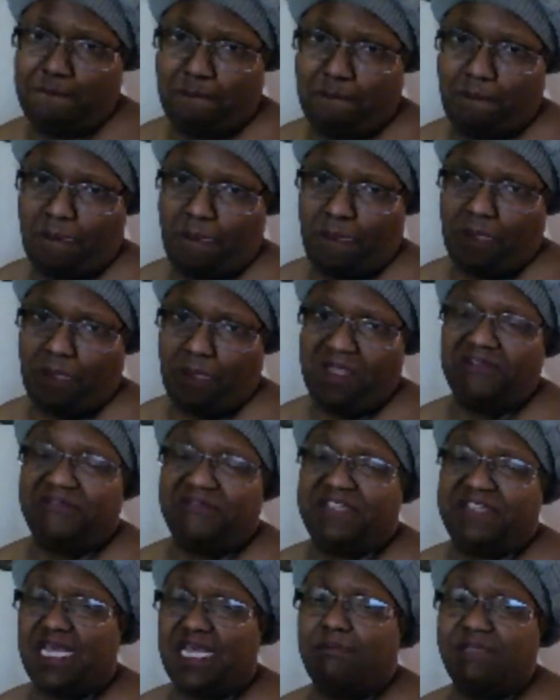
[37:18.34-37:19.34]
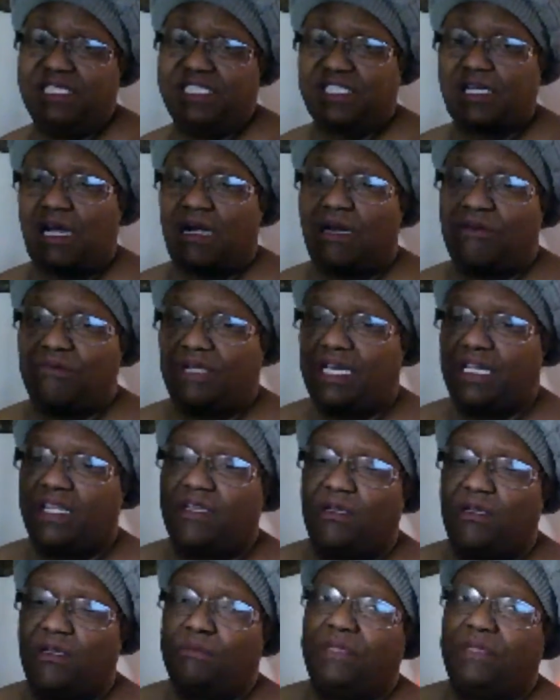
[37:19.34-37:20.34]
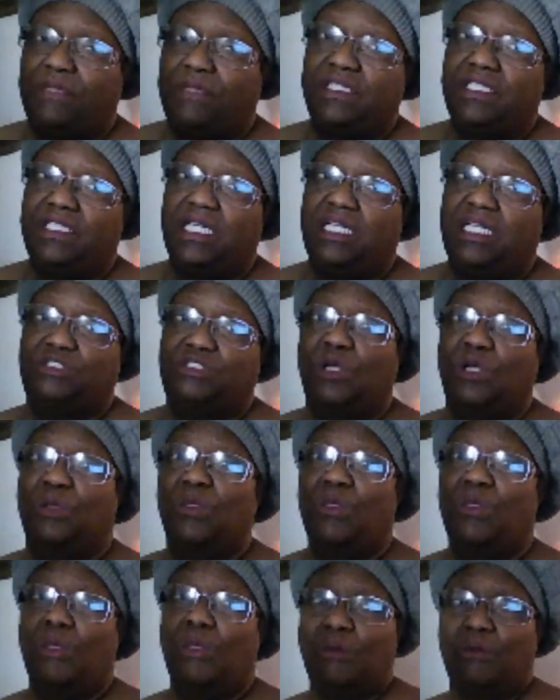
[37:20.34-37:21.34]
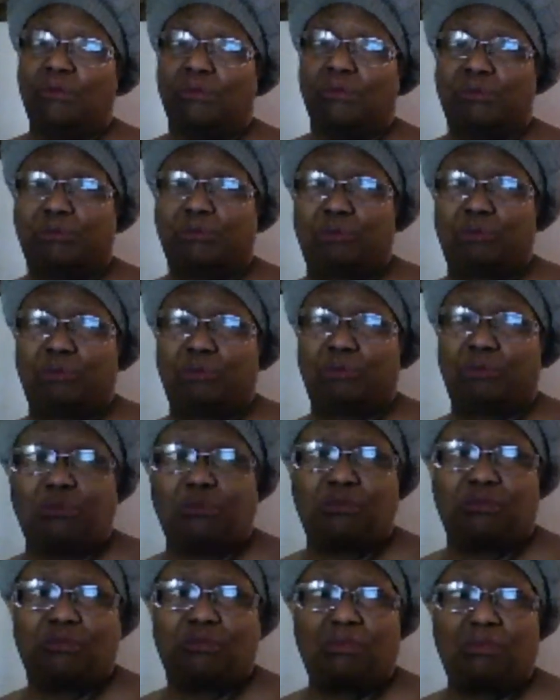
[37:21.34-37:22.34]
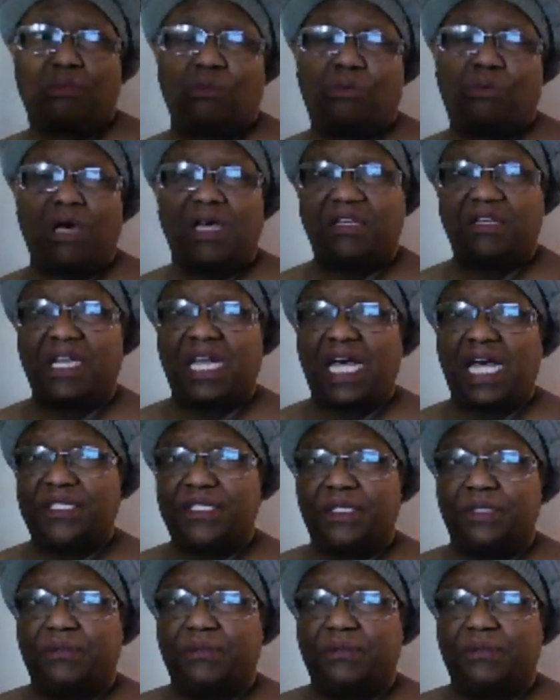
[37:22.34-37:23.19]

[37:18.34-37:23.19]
The damage already done been done. So what could I do?